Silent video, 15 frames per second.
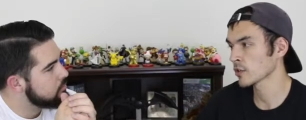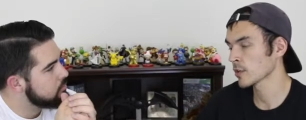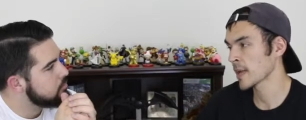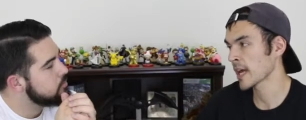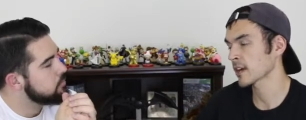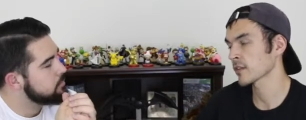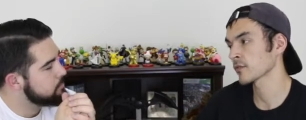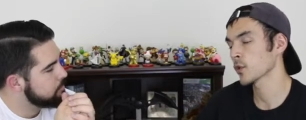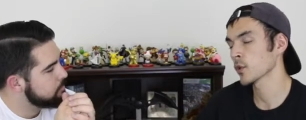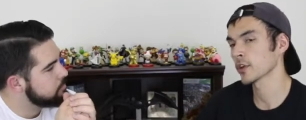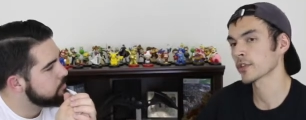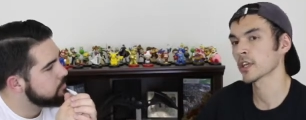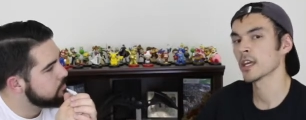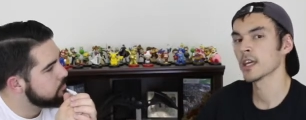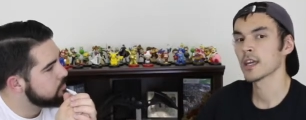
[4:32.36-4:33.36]
Speaker 1: other right back and
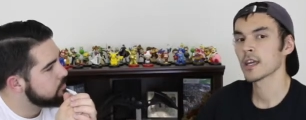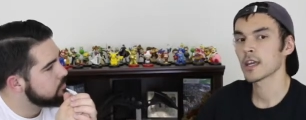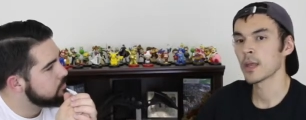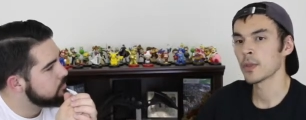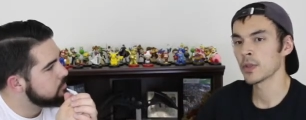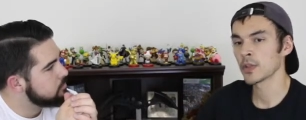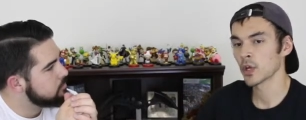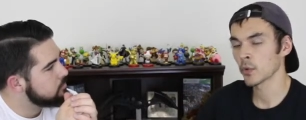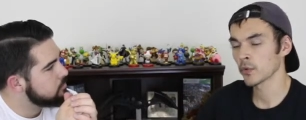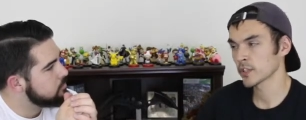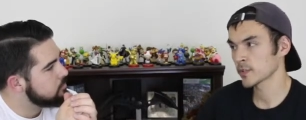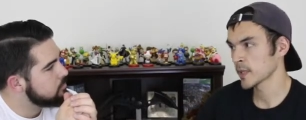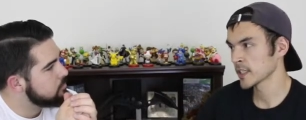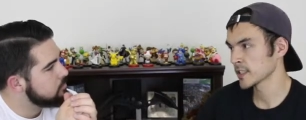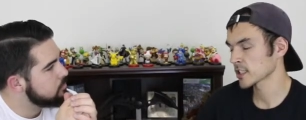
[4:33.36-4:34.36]
forth. And then the
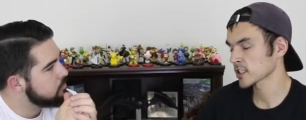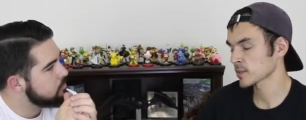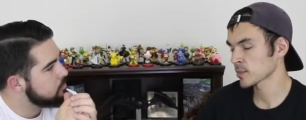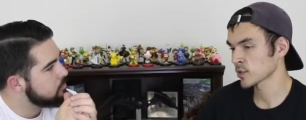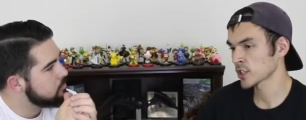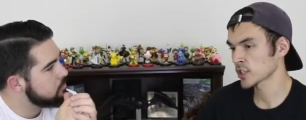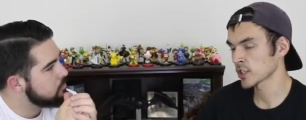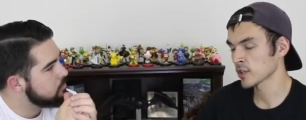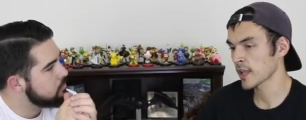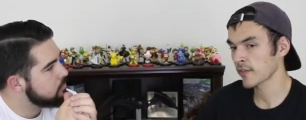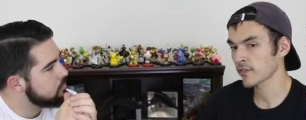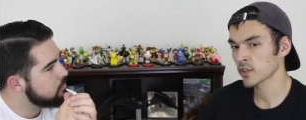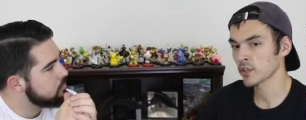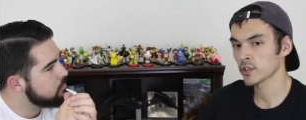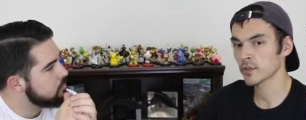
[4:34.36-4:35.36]
only space exploration
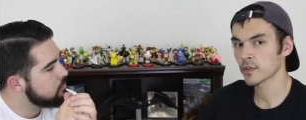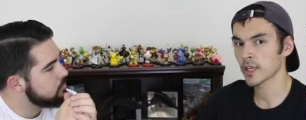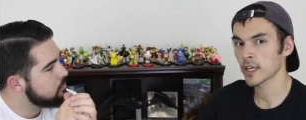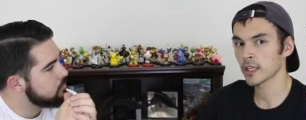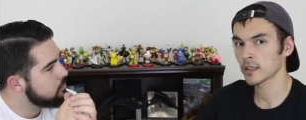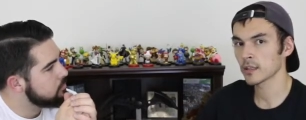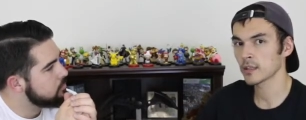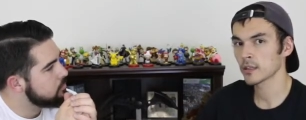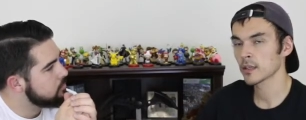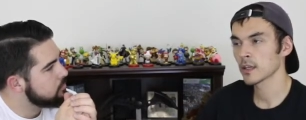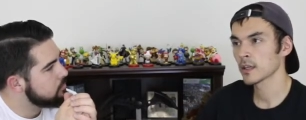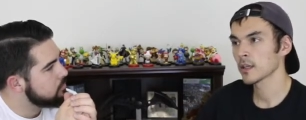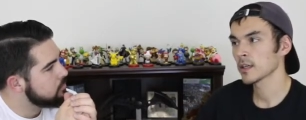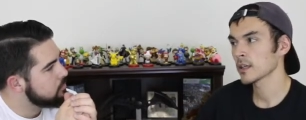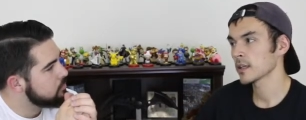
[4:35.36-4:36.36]
you have to do then
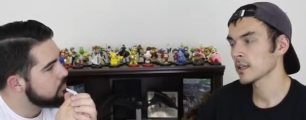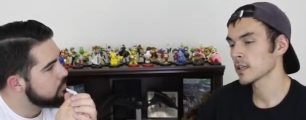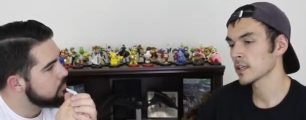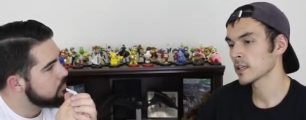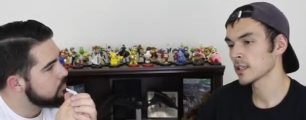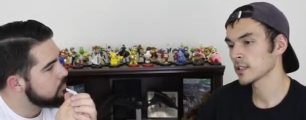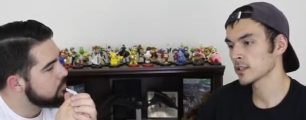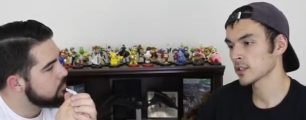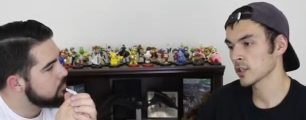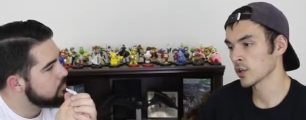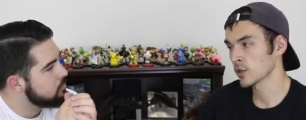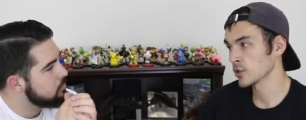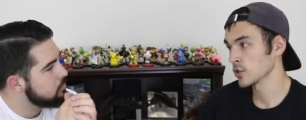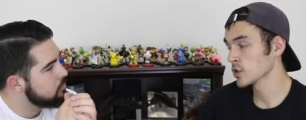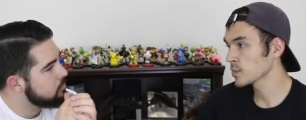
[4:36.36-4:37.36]
is
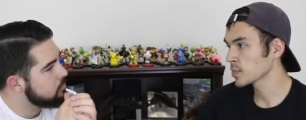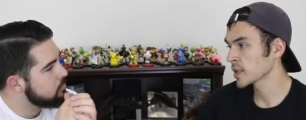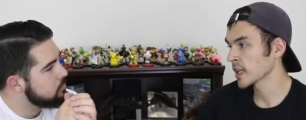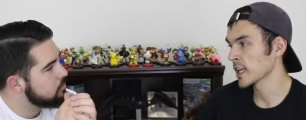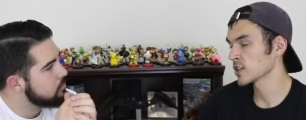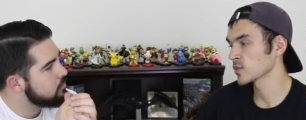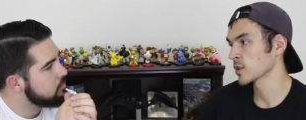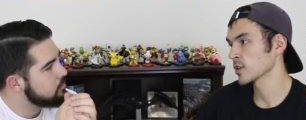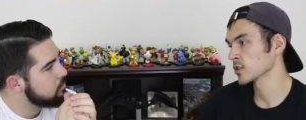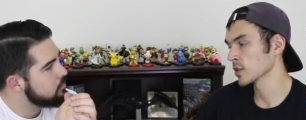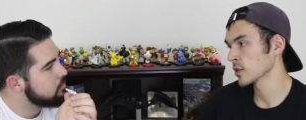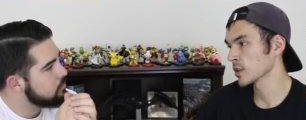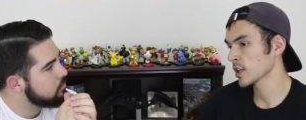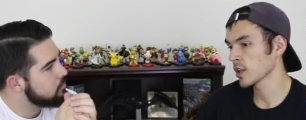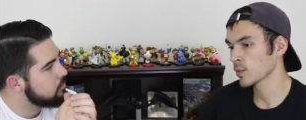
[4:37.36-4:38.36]
to go to new planets where
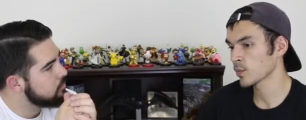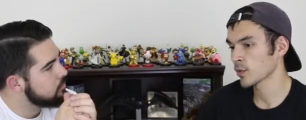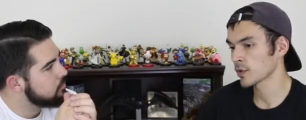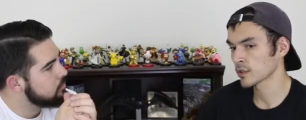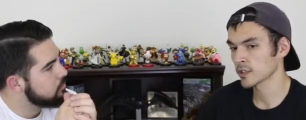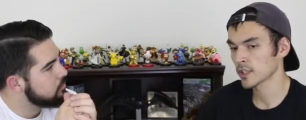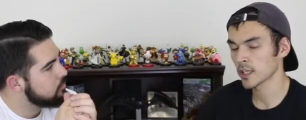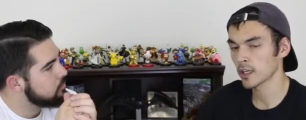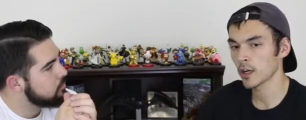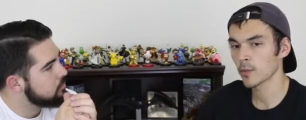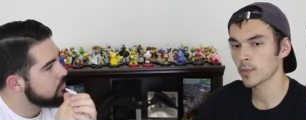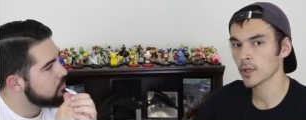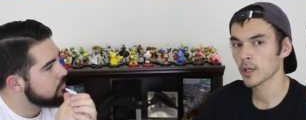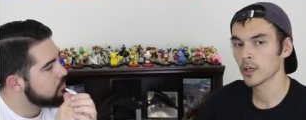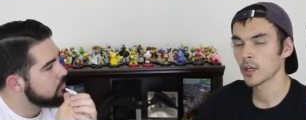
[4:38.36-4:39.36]
there's no teleporter set
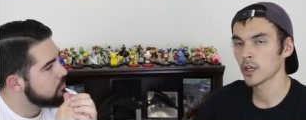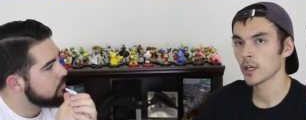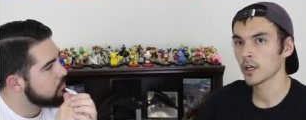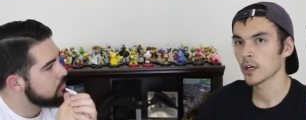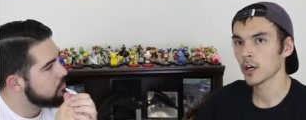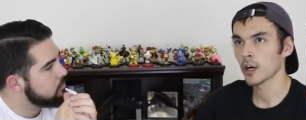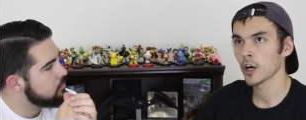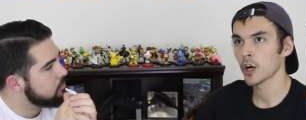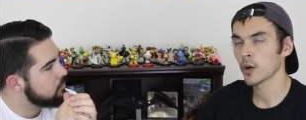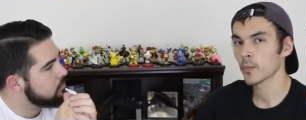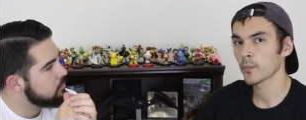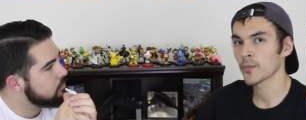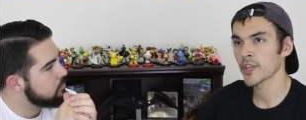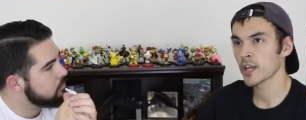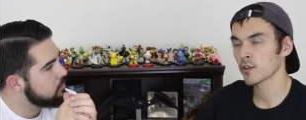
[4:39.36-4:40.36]
up.
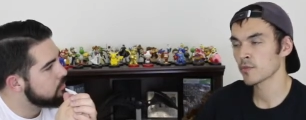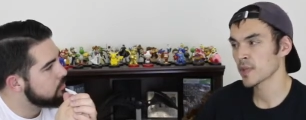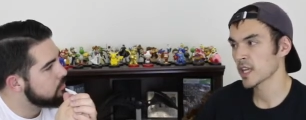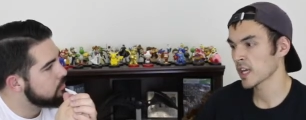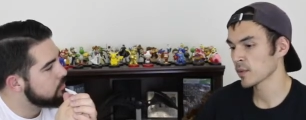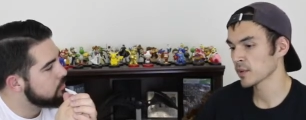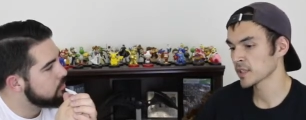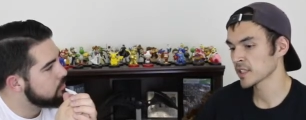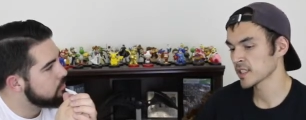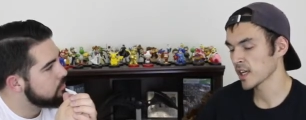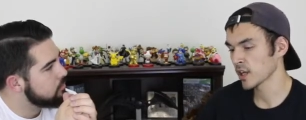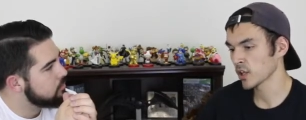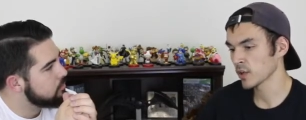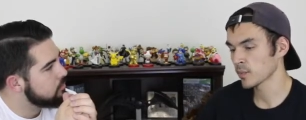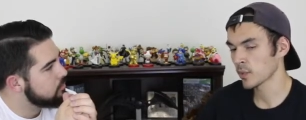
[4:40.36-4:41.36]
Um, they would be able
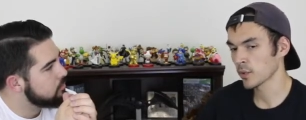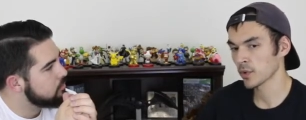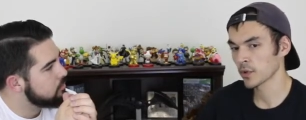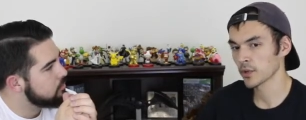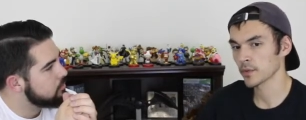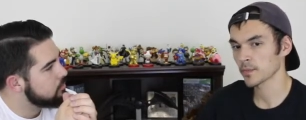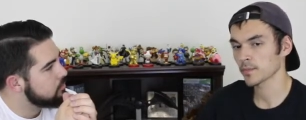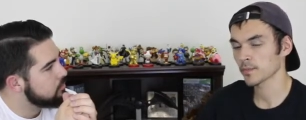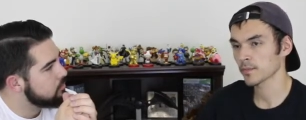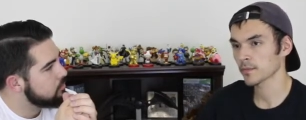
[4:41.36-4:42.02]
to teleport